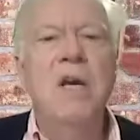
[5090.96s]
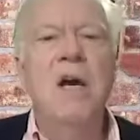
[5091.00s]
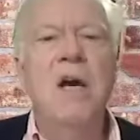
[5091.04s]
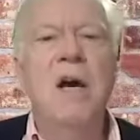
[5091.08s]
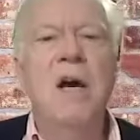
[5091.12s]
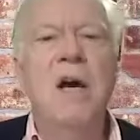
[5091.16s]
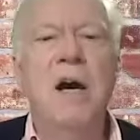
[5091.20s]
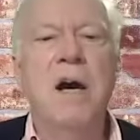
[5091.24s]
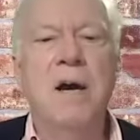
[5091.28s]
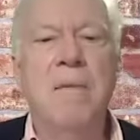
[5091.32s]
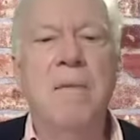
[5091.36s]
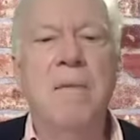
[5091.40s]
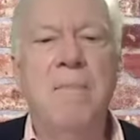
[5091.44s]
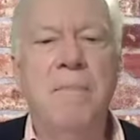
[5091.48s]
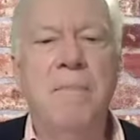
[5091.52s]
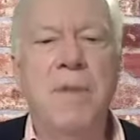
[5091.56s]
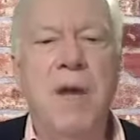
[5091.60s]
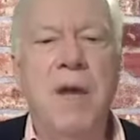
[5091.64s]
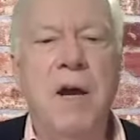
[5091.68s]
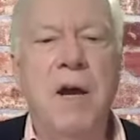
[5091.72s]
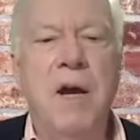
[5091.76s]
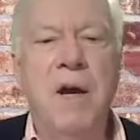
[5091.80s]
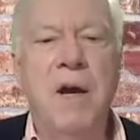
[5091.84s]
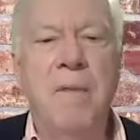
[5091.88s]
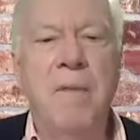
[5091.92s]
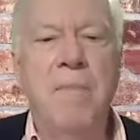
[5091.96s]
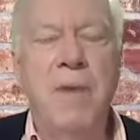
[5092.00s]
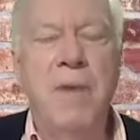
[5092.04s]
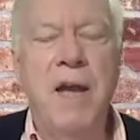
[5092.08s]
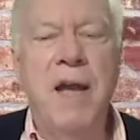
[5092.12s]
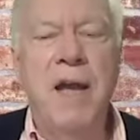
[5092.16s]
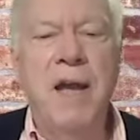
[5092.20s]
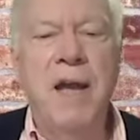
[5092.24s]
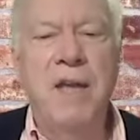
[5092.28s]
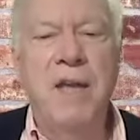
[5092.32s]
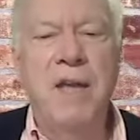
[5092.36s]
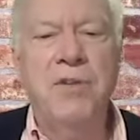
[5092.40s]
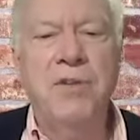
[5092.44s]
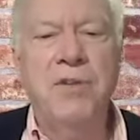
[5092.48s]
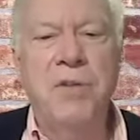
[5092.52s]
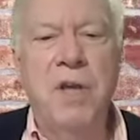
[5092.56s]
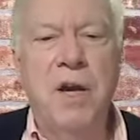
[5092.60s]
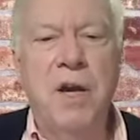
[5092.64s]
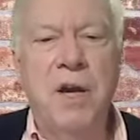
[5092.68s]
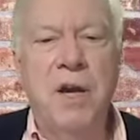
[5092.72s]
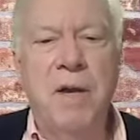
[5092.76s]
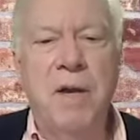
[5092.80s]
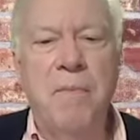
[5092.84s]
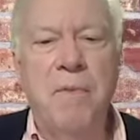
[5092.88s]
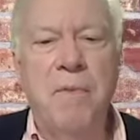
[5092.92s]

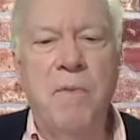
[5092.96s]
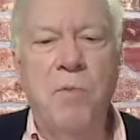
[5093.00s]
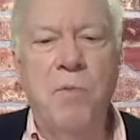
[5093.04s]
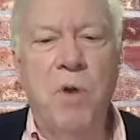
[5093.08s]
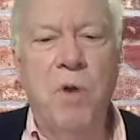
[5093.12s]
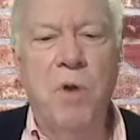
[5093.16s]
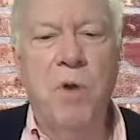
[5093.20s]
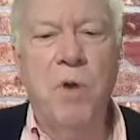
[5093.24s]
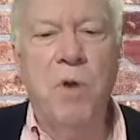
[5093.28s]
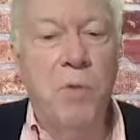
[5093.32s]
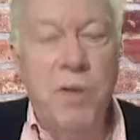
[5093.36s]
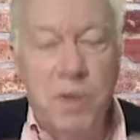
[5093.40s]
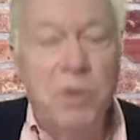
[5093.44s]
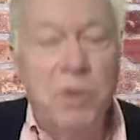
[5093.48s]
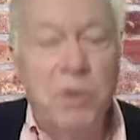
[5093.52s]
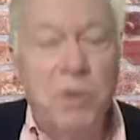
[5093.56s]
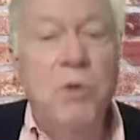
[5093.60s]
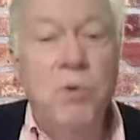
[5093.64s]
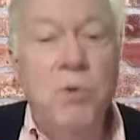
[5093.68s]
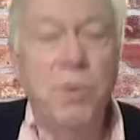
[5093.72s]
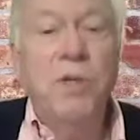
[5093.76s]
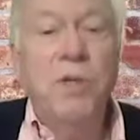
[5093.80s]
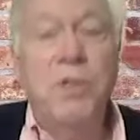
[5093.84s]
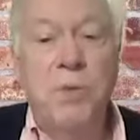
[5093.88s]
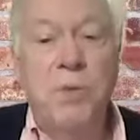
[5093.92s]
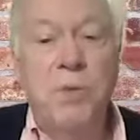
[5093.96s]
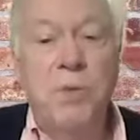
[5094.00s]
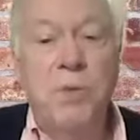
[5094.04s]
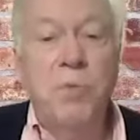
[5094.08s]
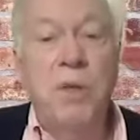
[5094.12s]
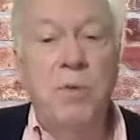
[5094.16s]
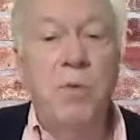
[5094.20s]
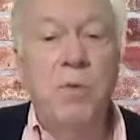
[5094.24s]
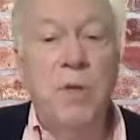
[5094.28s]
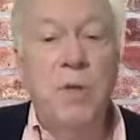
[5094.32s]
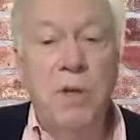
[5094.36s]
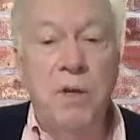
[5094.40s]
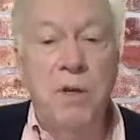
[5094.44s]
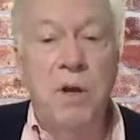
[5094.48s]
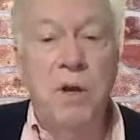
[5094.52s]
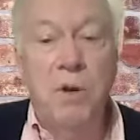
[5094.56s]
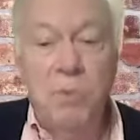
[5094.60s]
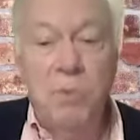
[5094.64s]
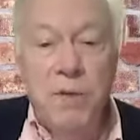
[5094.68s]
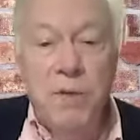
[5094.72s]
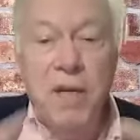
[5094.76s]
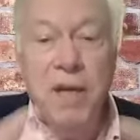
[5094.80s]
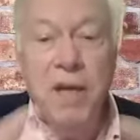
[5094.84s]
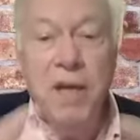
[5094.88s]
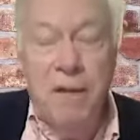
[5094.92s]
What we do is we
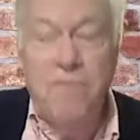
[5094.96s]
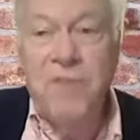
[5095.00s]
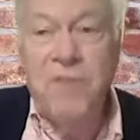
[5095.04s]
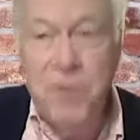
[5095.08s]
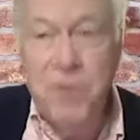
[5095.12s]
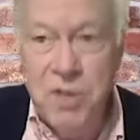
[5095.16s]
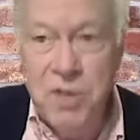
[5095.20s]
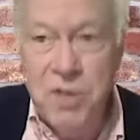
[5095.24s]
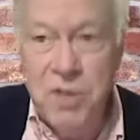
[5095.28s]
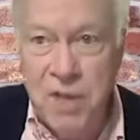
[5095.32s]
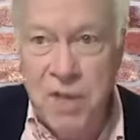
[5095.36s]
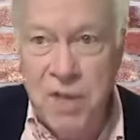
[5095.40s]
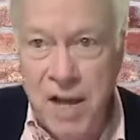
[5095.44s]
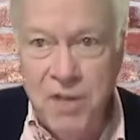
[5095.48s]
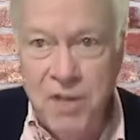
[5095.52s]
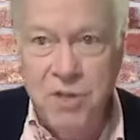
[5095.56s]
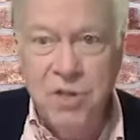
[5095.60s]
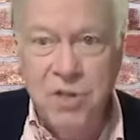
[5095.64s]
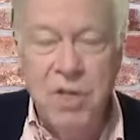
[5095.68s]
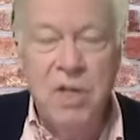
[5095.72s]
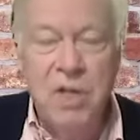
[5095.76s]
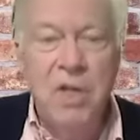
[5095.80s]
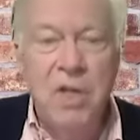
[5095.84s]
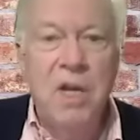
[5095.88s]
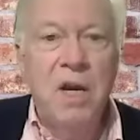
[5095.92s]
only emphasize